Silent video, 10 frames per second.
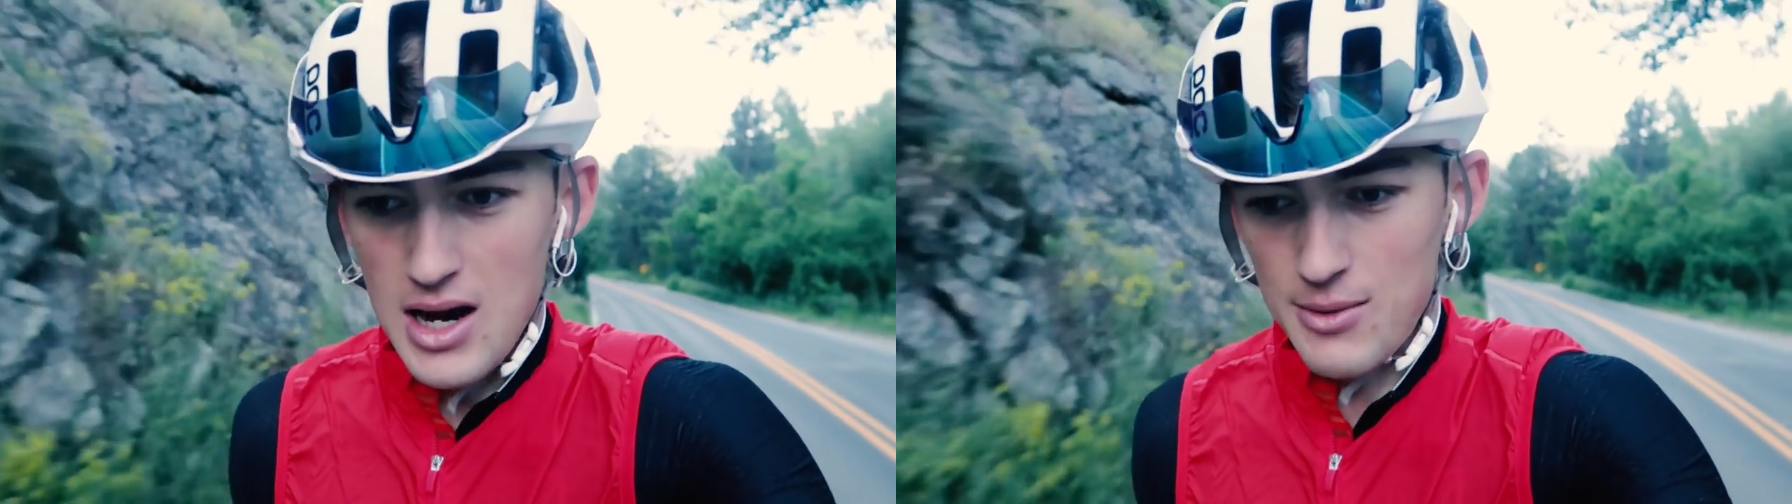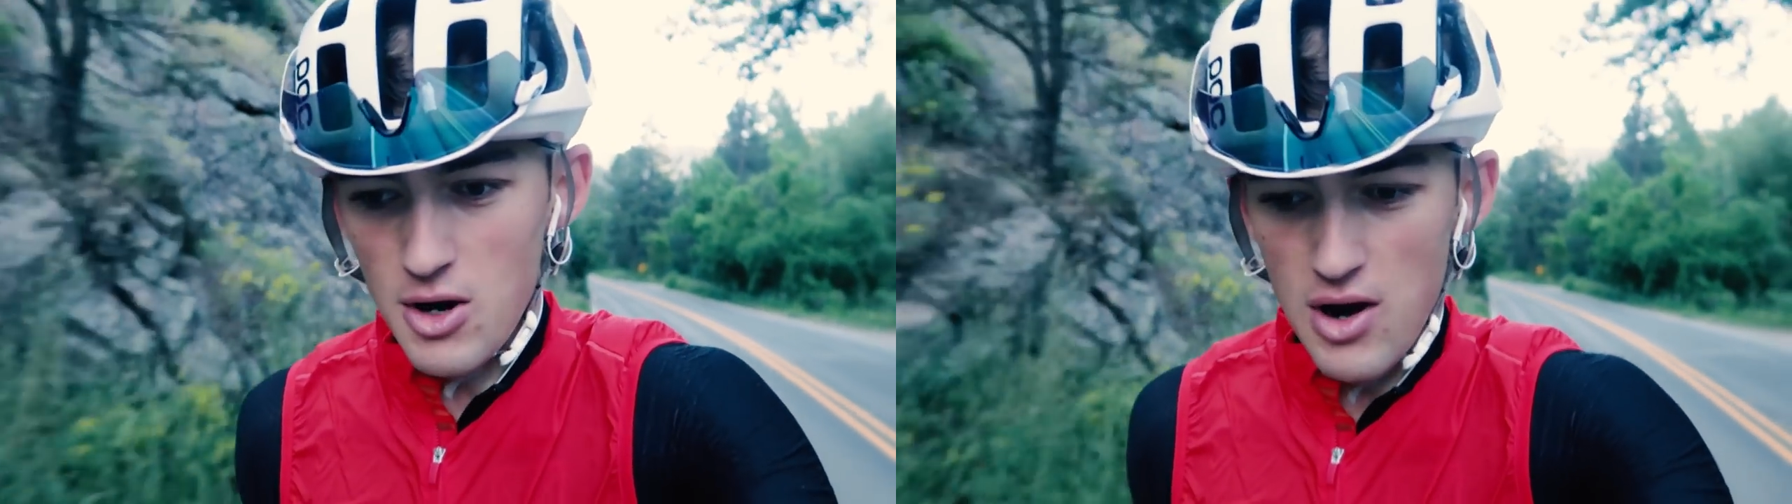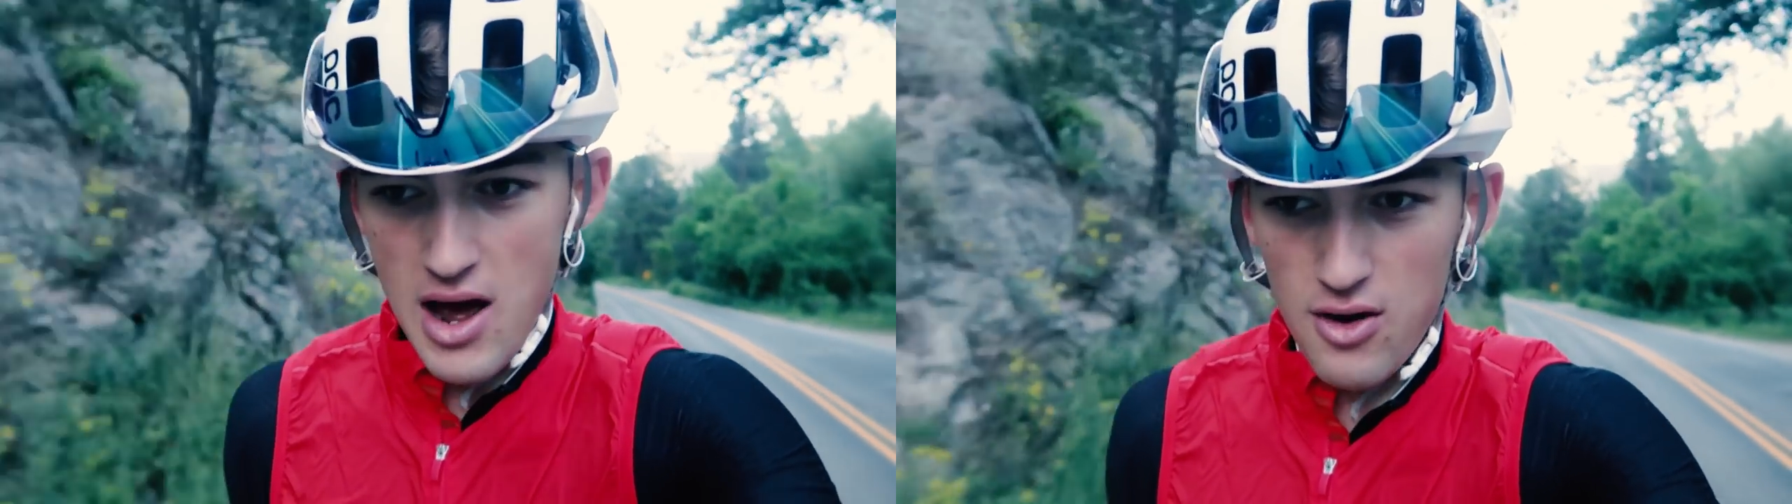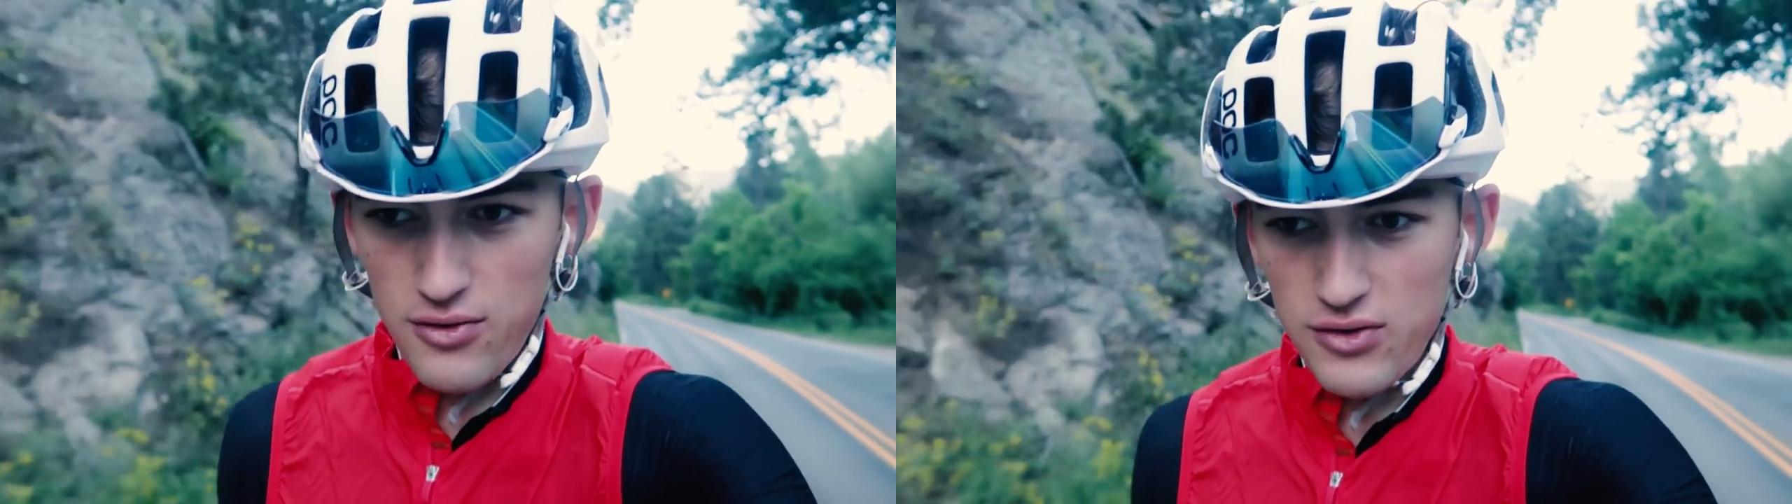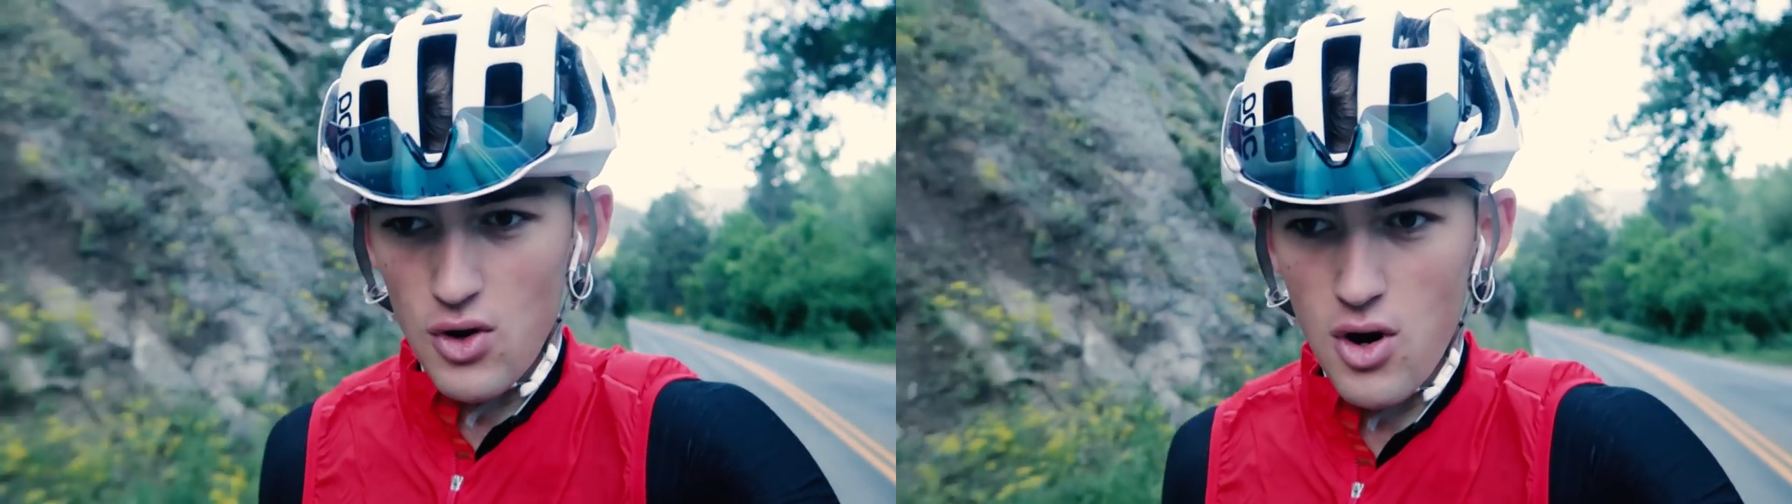I'm going
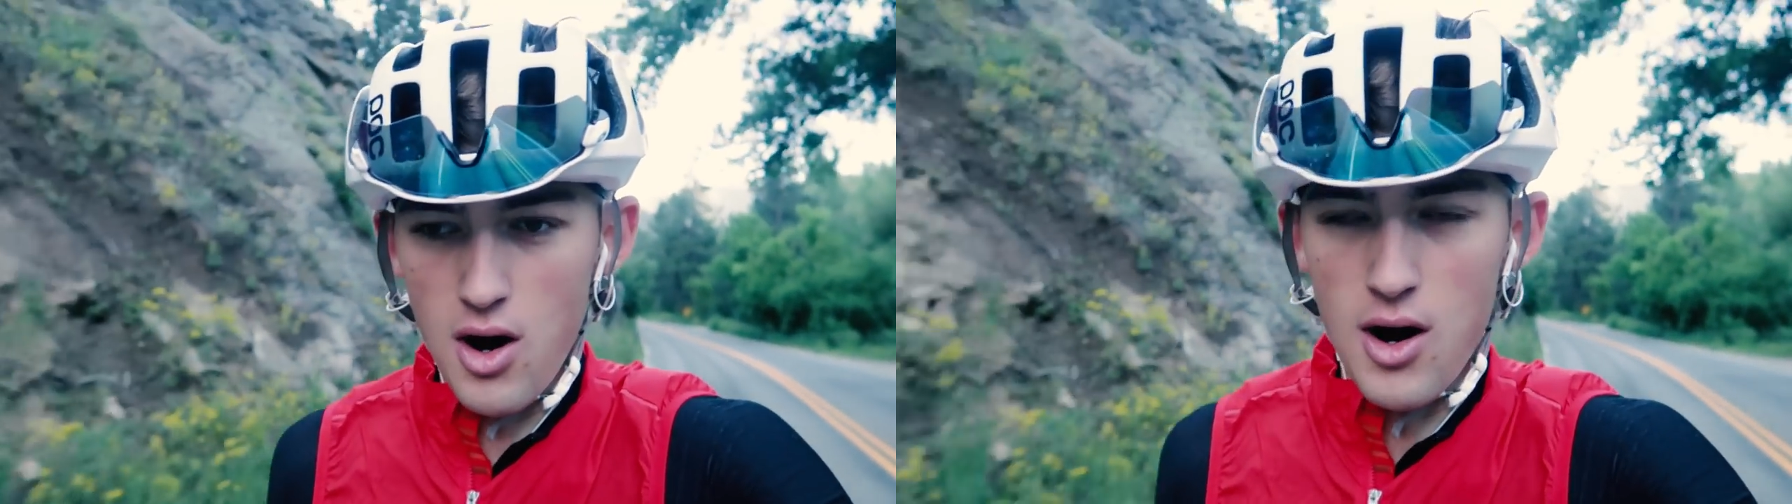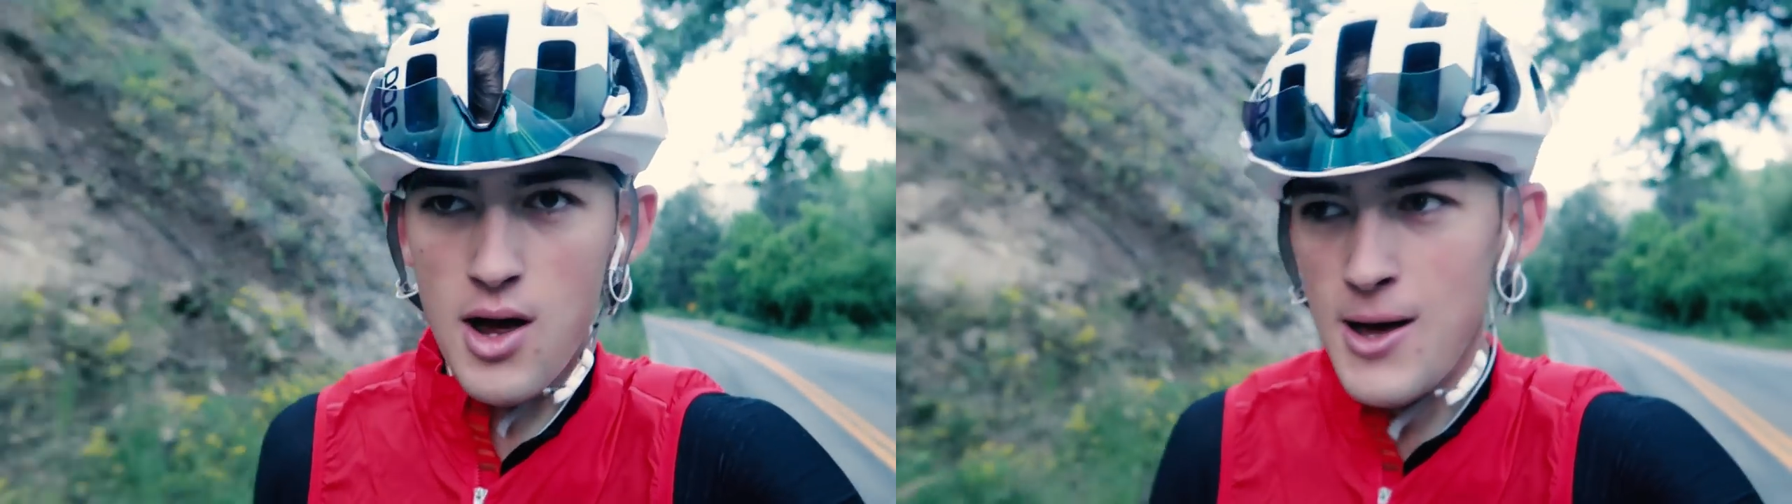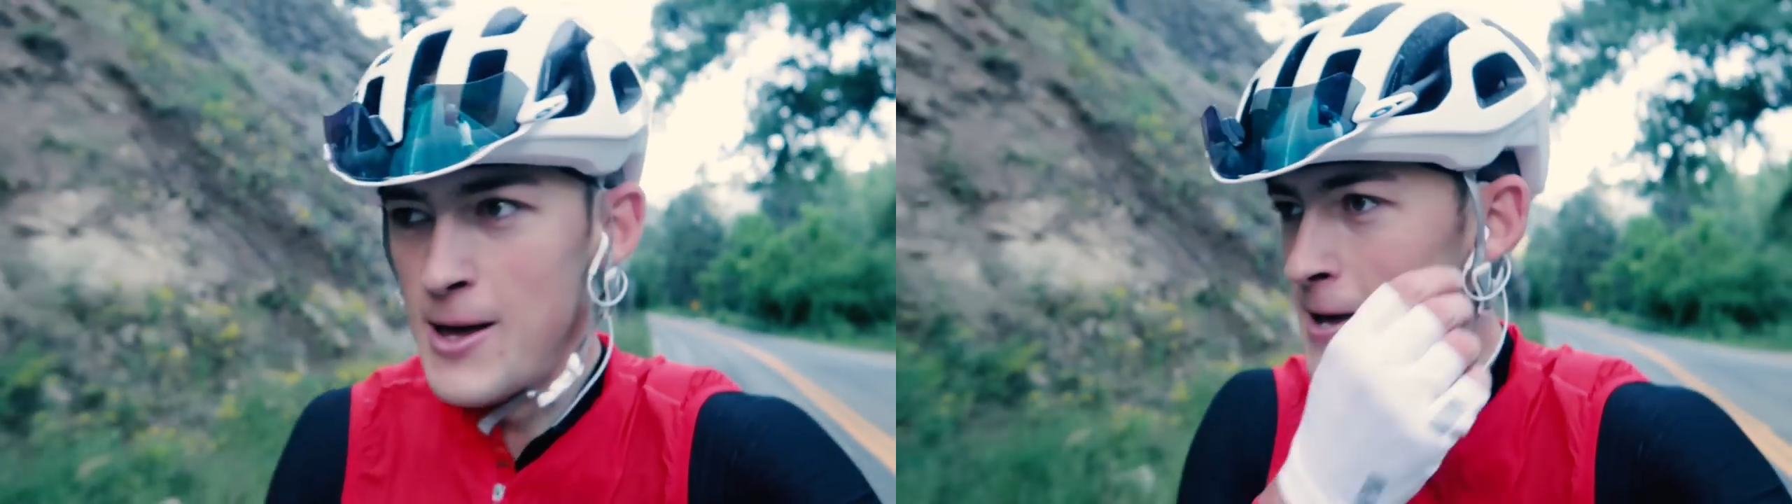out for